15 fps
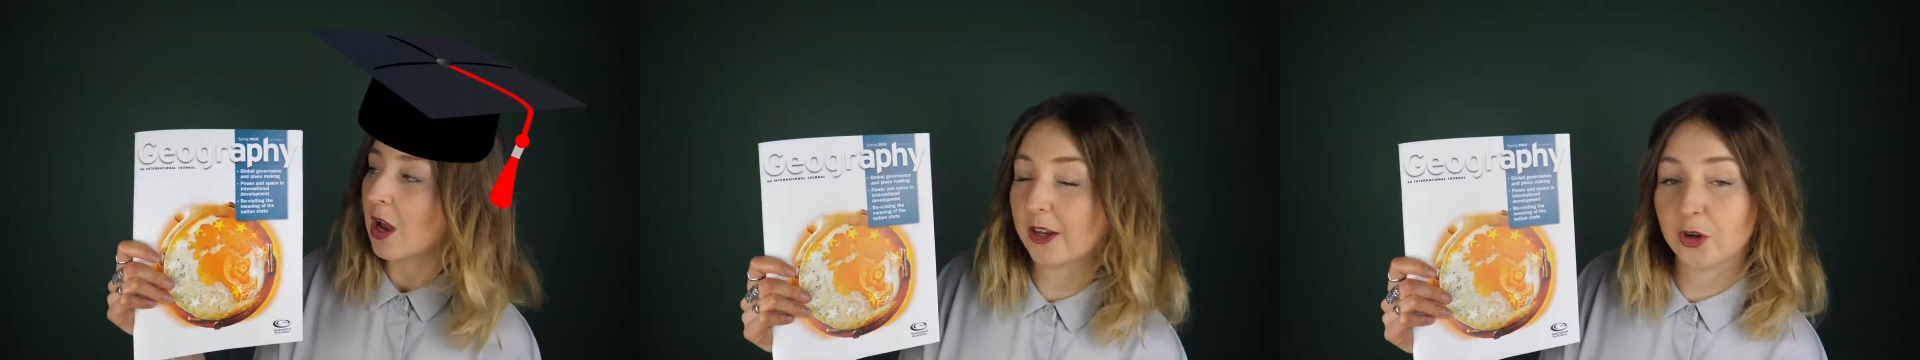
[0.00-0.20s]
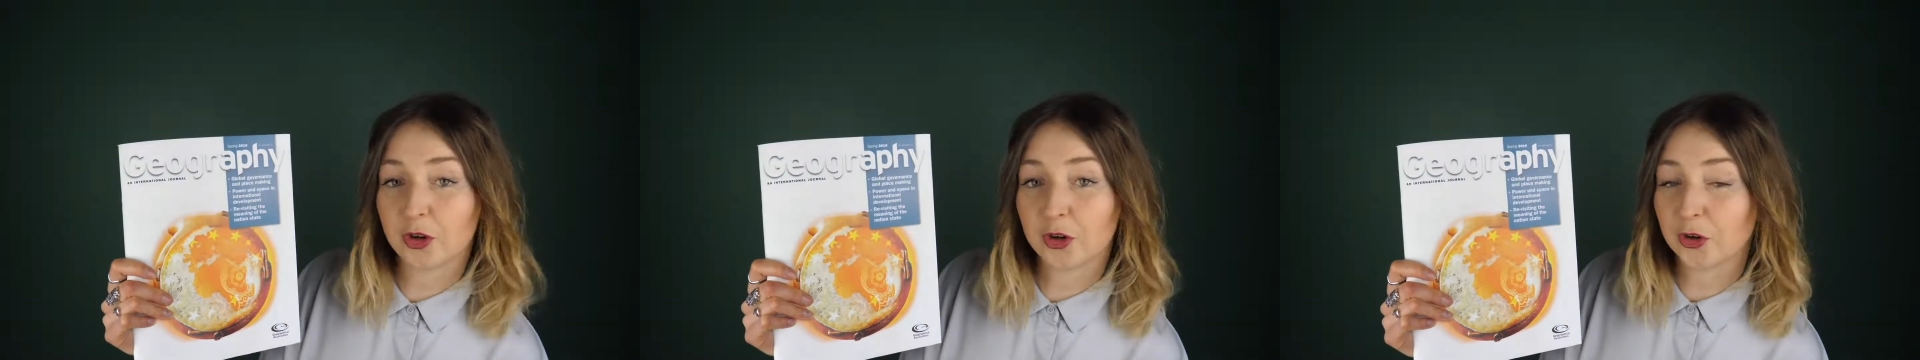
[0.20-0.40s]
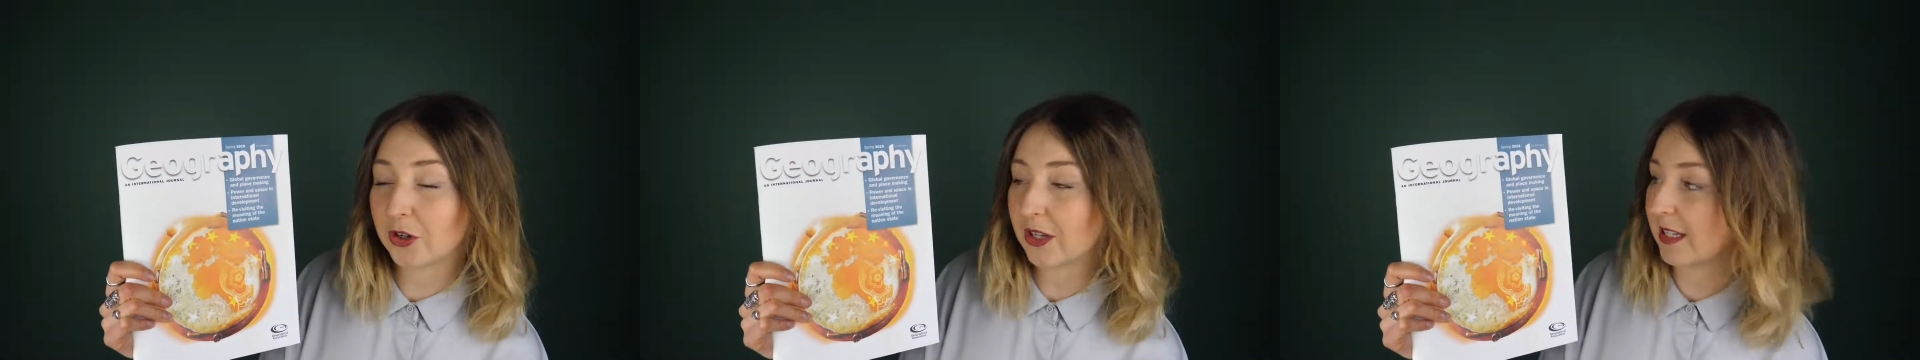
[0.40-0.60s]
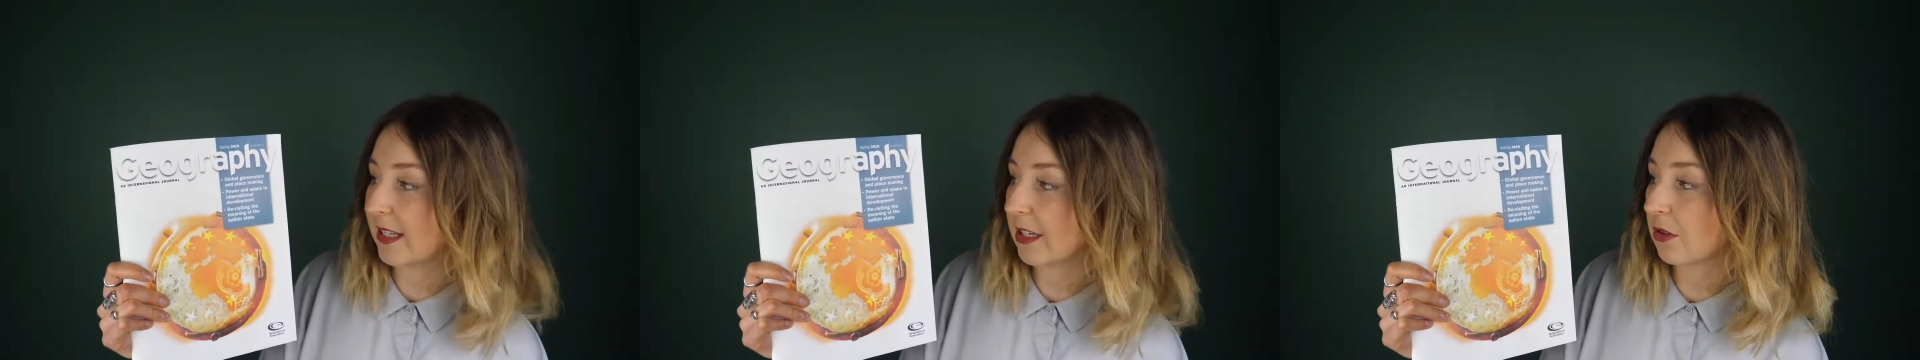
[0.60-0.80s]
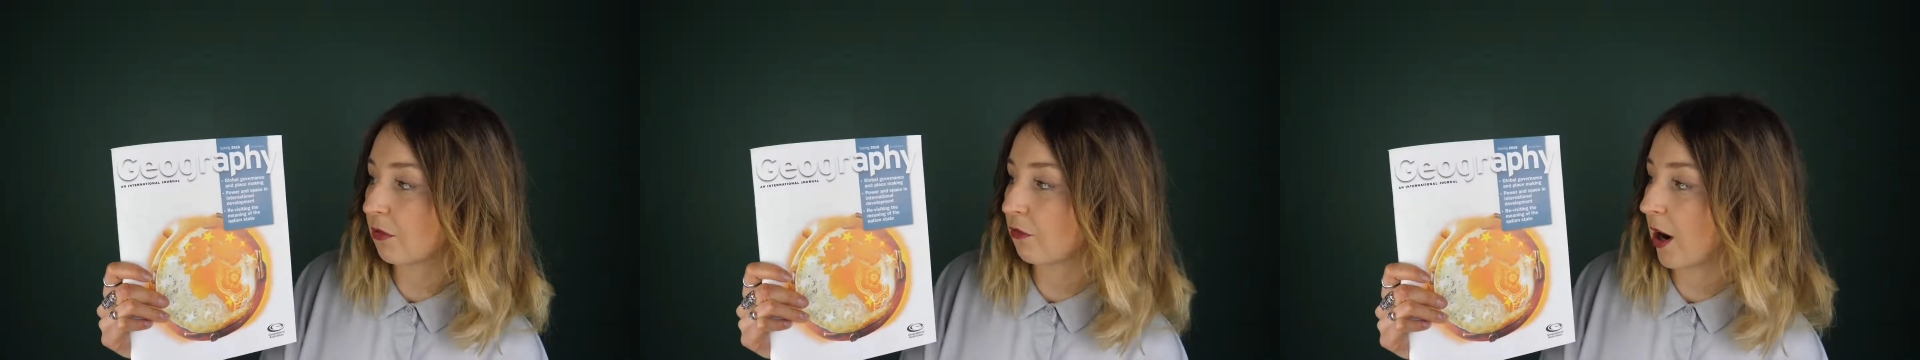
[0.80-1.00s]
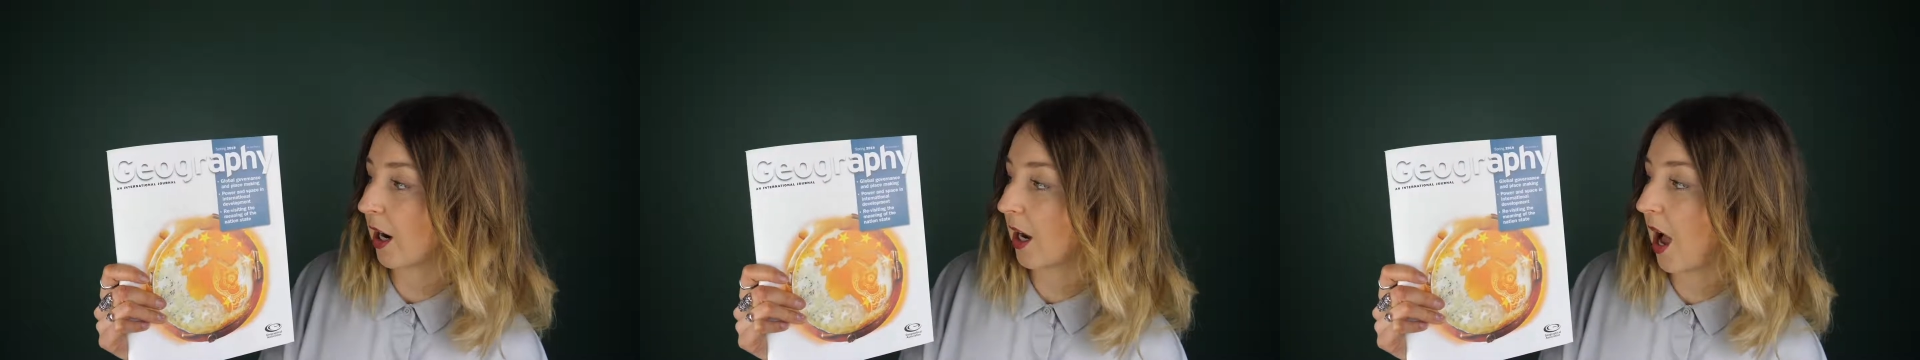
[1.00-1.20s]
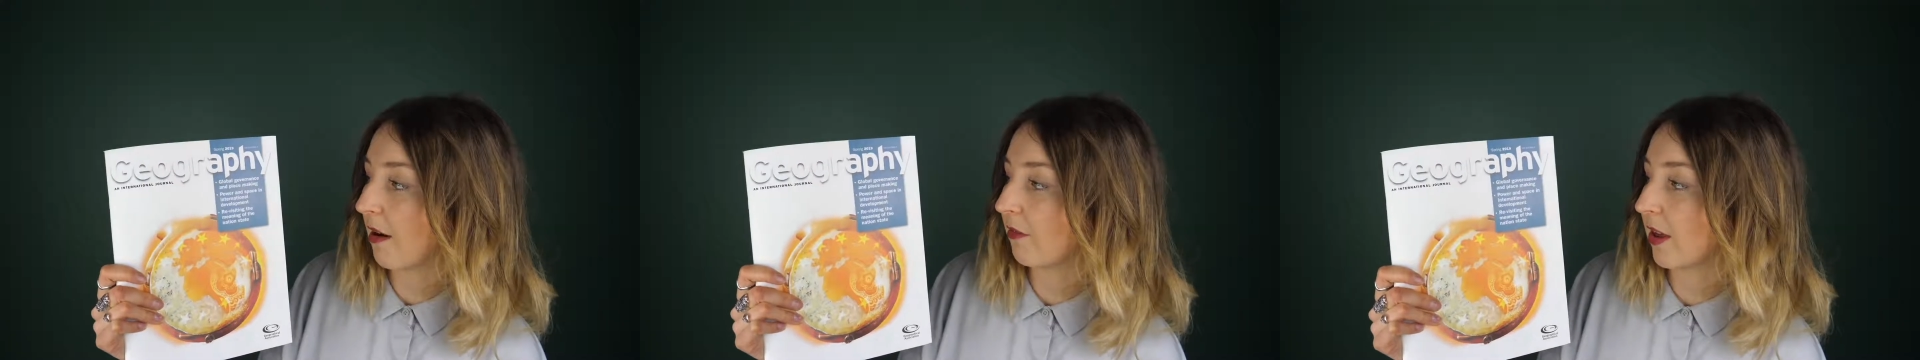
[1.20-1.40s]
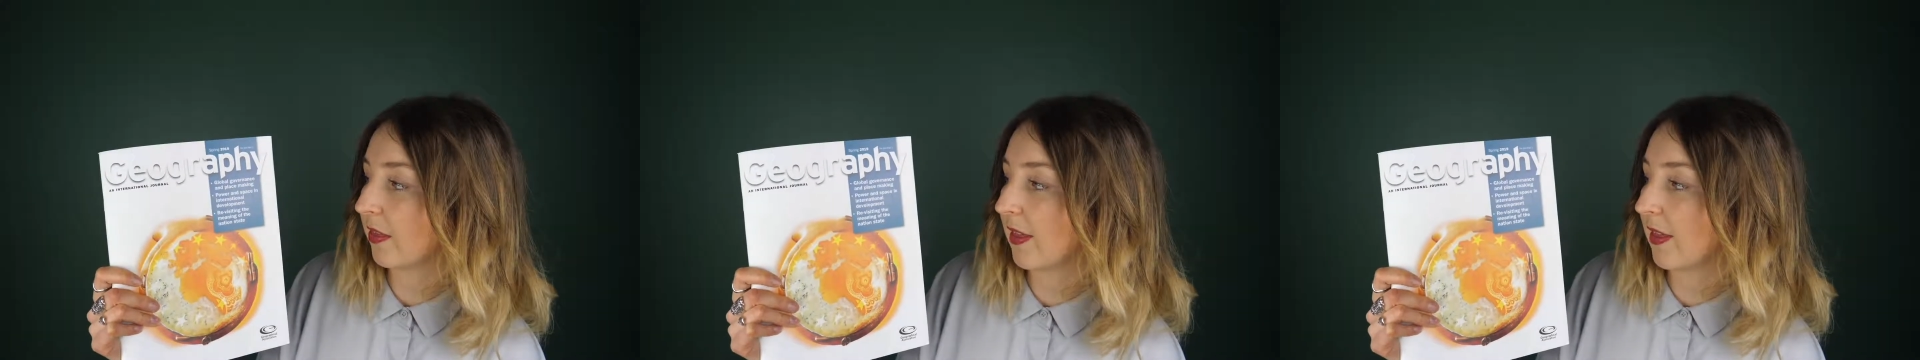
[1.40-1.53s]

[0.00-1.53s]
You could already see on the front cover